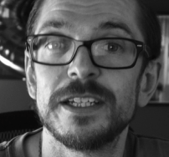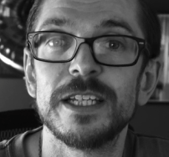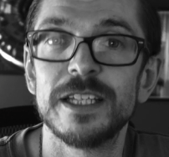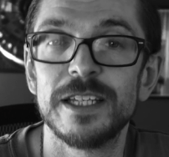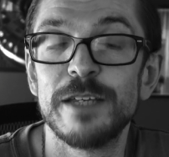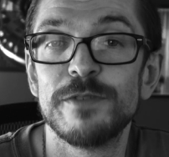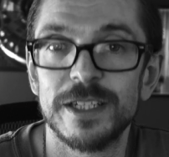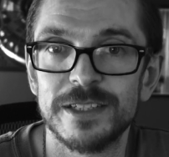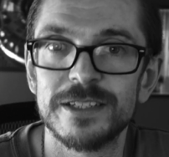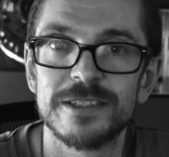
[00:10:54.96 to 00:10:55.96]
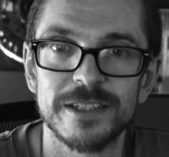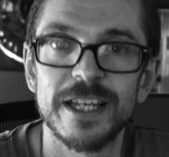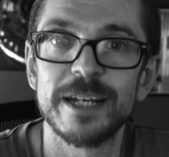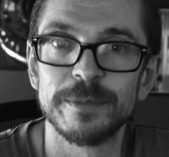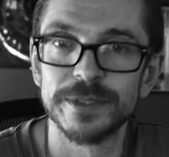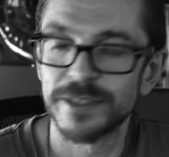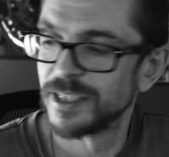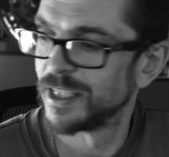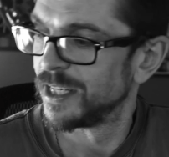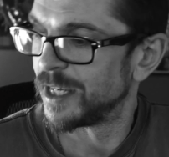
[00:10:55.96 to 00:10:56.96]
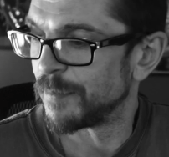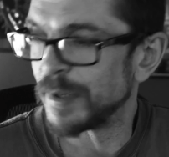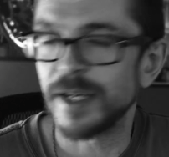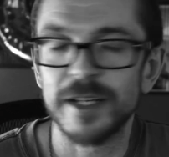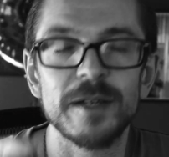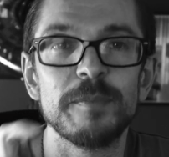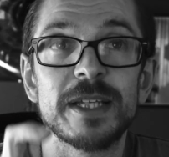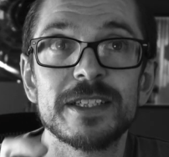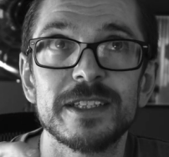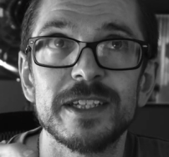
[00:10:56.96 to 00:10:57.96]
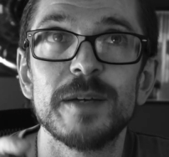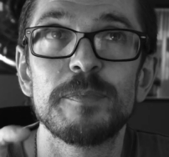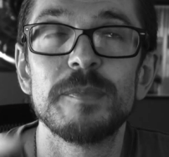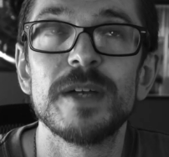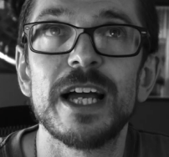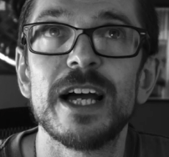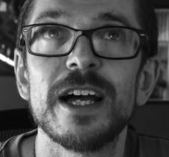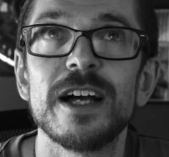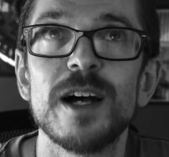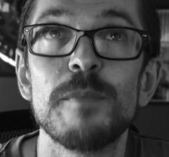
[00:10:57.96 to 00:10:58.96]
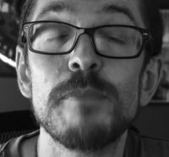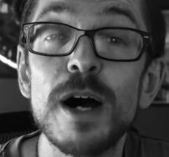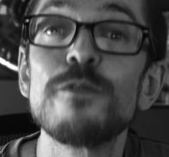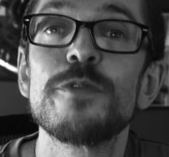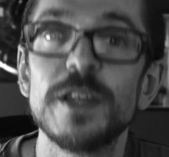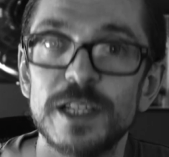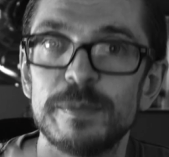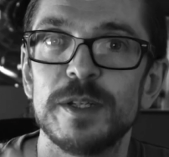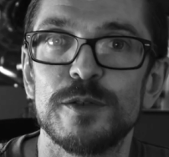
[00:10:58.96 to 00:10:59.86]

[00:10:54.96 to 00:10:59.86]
it even exists in animals. But basically, above the limit